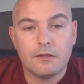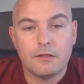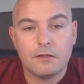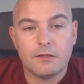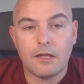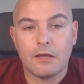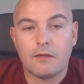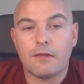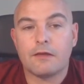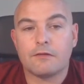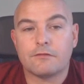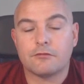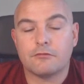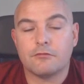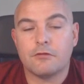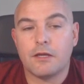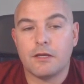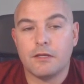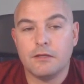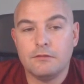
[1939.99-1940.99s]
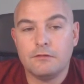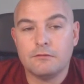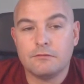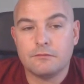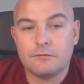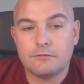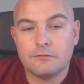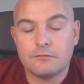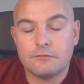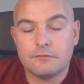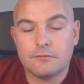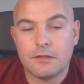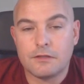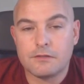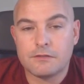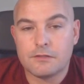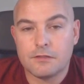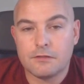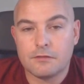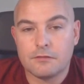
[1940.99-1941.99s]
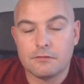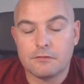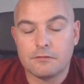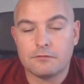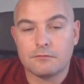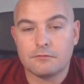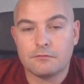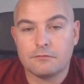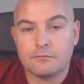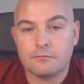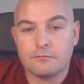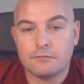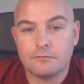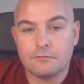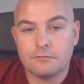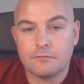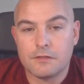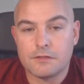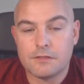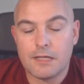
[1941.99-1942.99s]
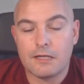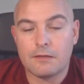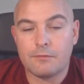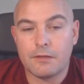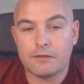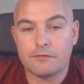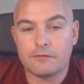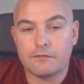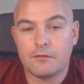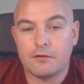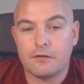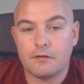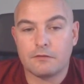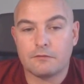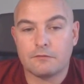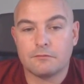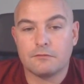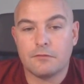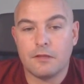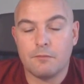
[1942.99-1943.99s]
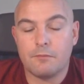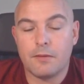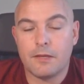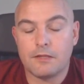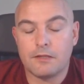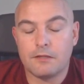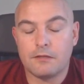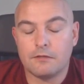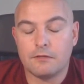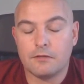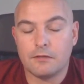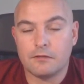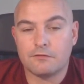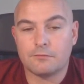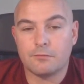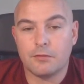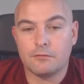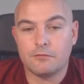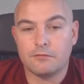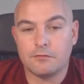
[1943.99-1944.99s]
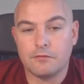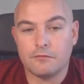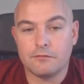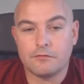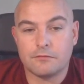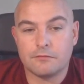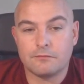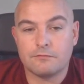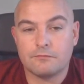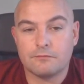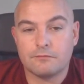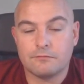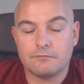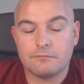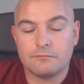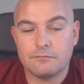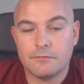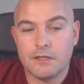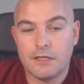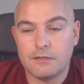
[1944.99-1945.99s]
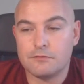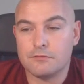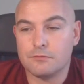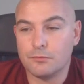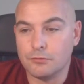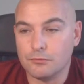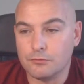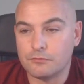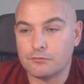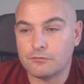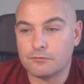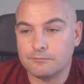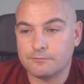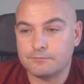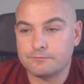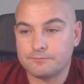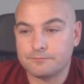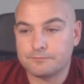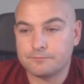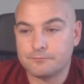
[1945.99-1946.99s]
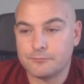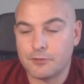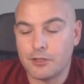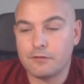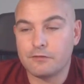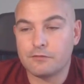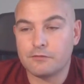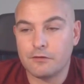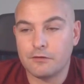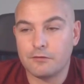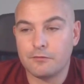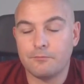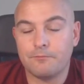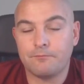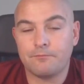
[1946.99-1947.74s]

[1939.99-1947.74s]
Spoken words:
Now, that's great until the Taliban start embedding explosives into walls, right? So